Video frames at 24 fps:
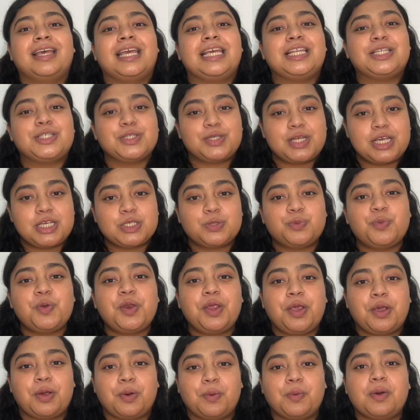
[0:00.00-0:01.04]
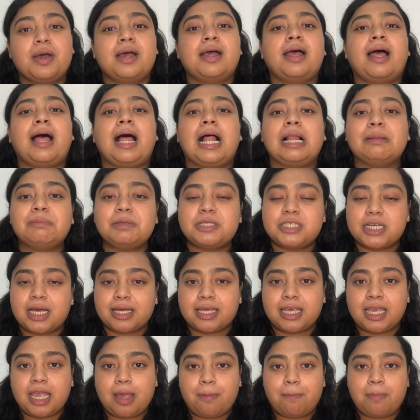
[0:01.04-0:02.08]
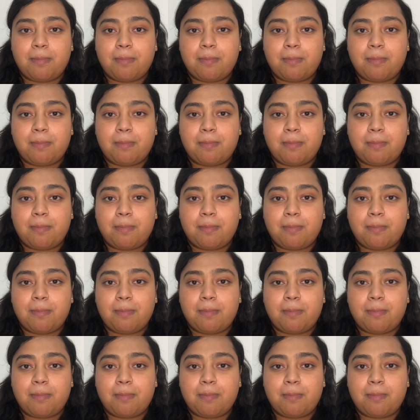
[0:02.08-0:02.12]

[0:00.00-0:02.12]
In today's video, I'll be talking